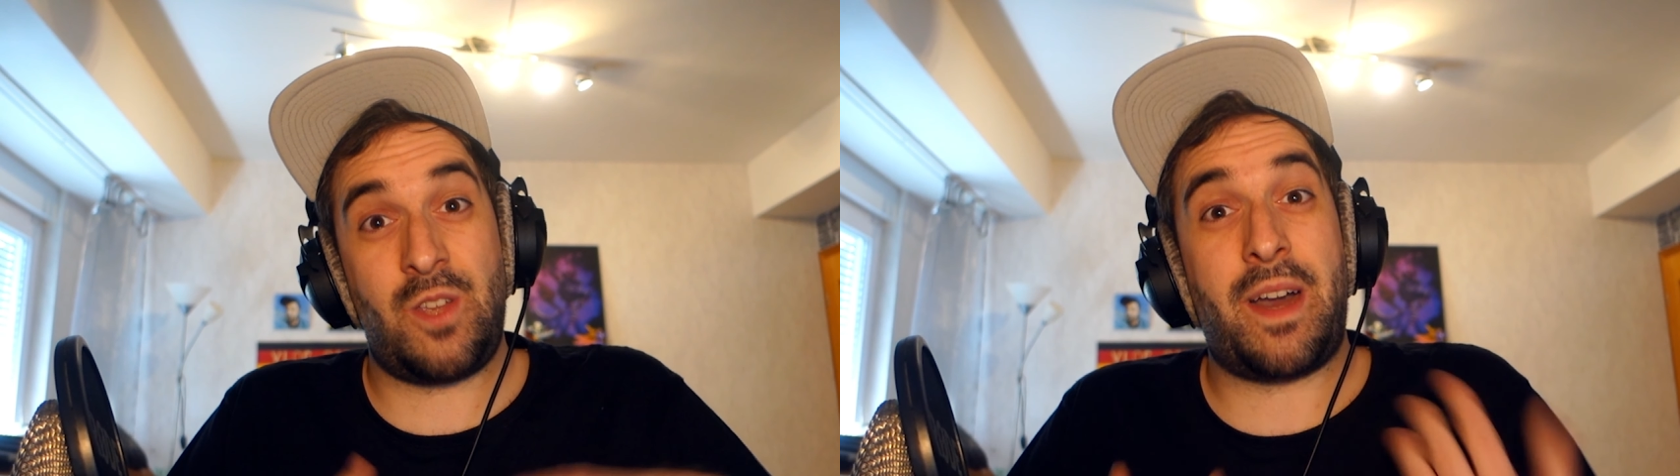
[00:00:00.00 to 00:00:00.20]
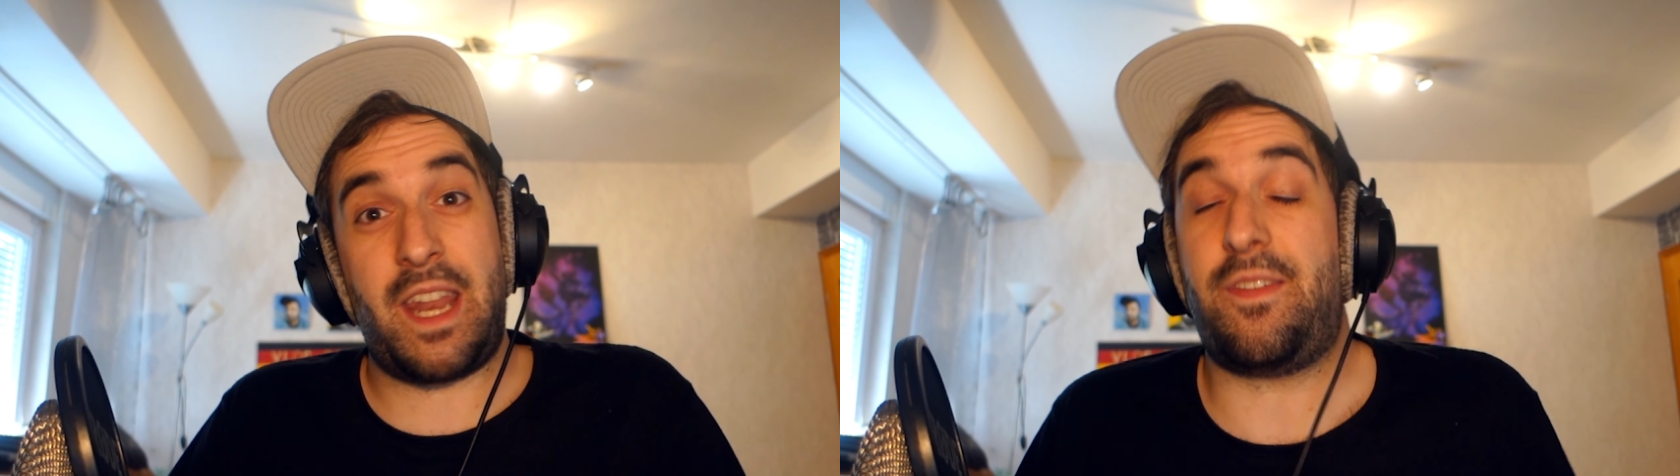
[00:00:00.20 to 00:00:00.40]

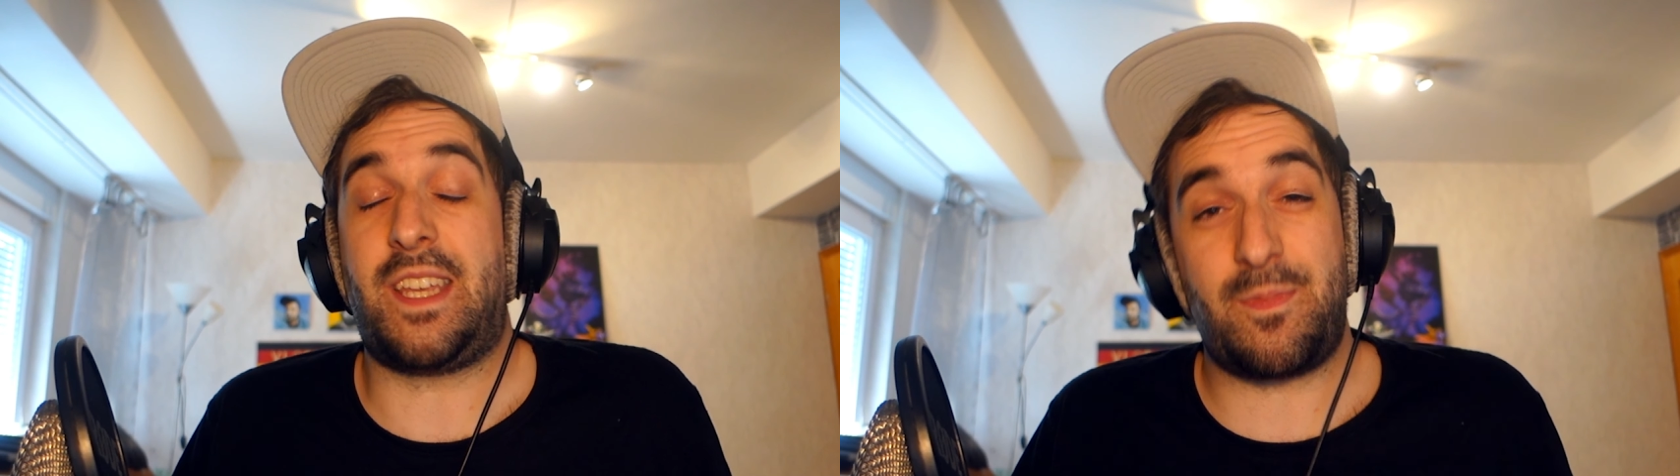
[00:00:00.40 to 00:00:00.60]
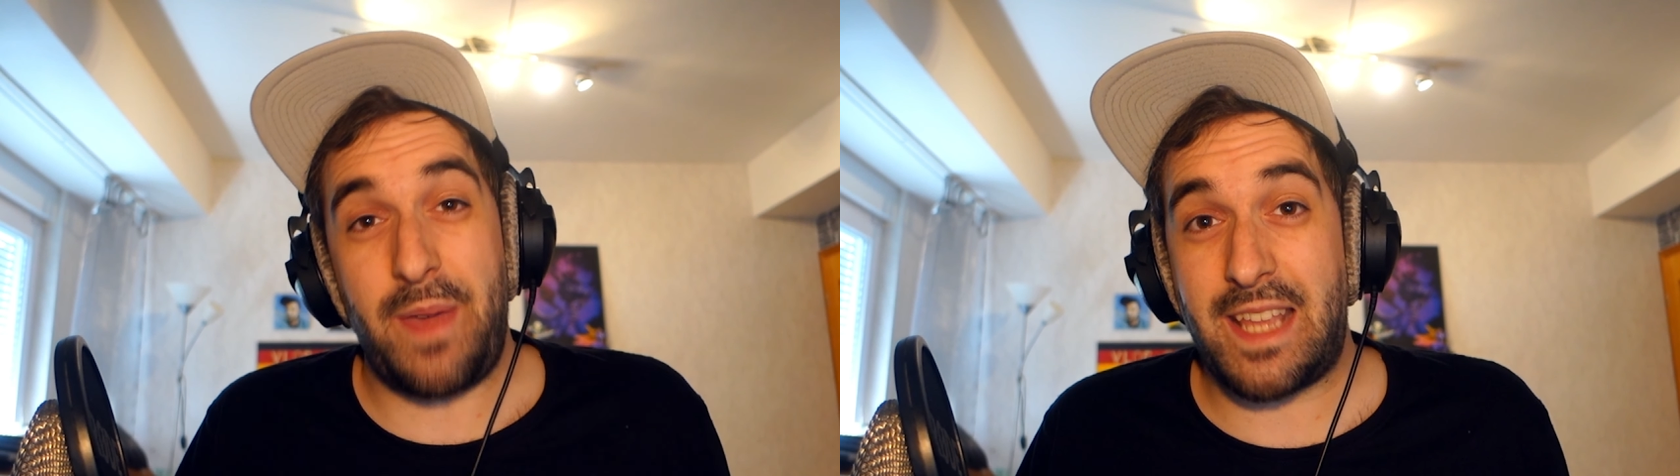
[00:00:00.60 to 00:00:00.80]
might have
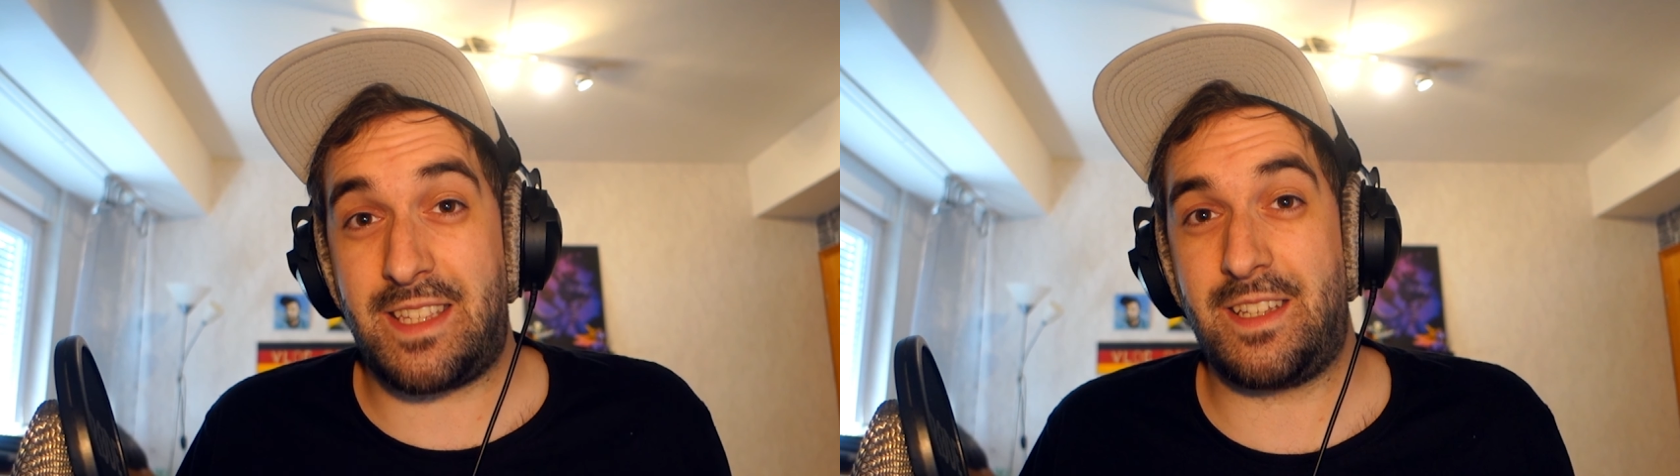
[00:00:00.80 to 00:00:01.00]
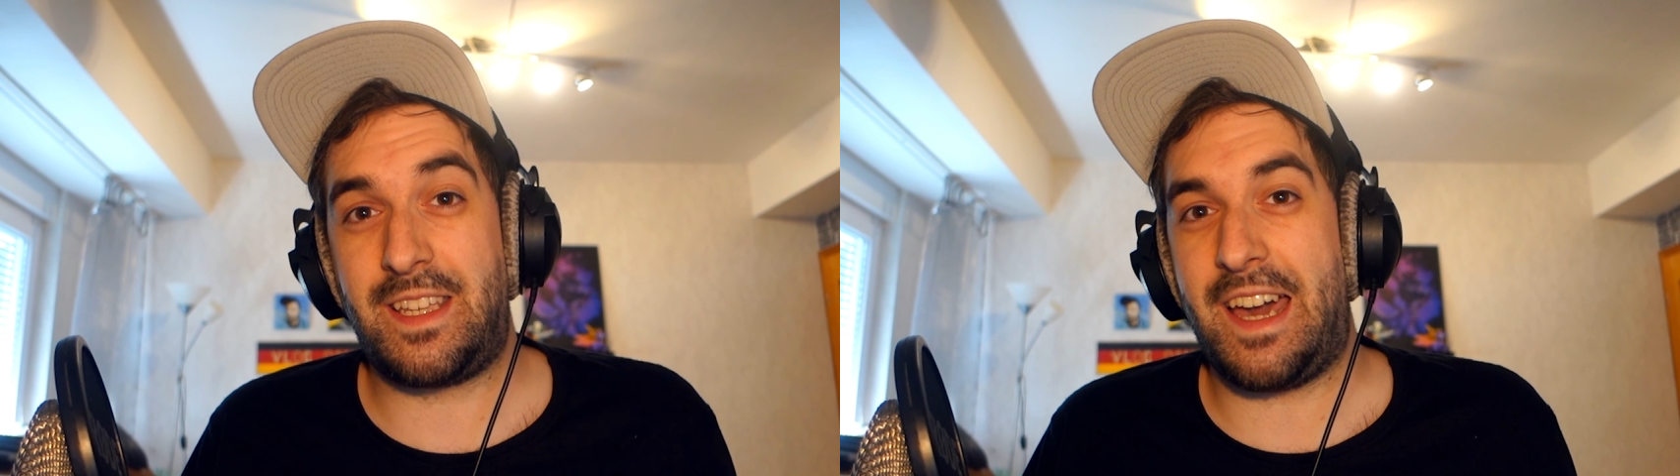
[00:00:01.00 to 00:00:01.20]

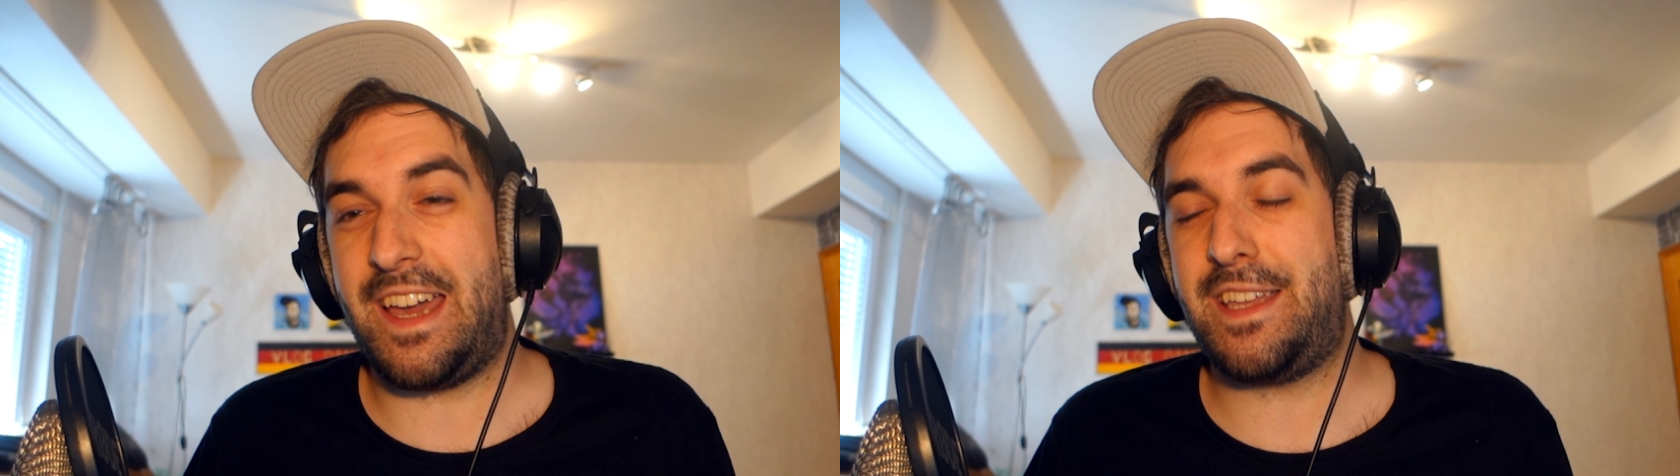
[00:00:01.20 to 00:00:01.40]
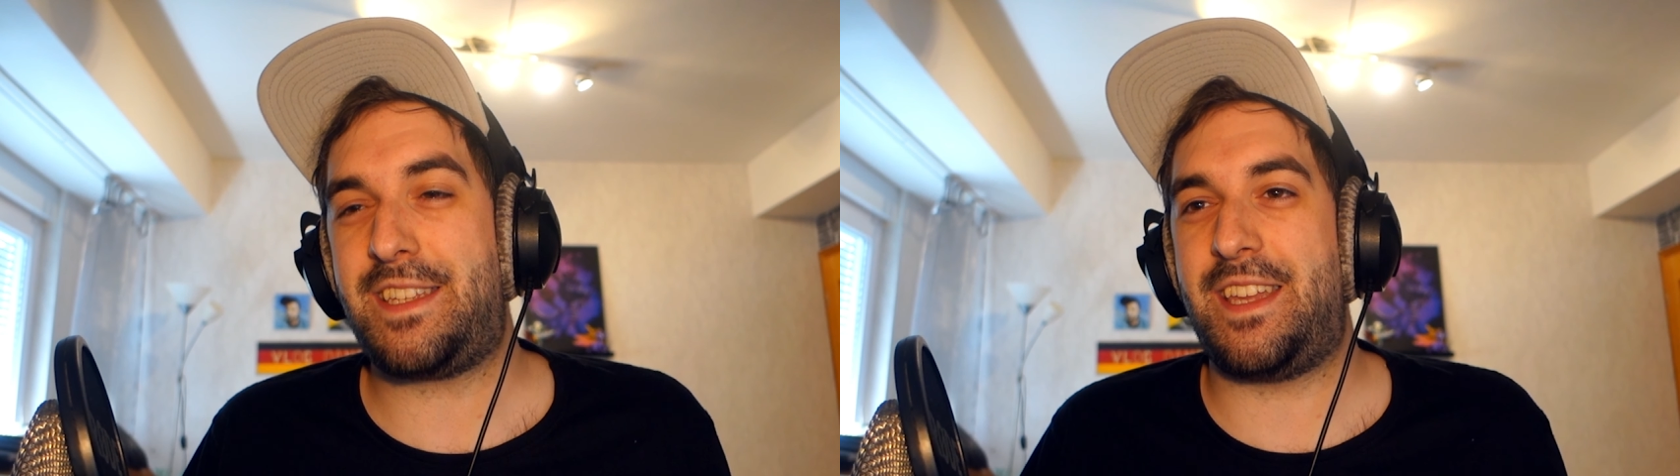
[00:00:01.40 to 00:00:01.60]
expected, guys.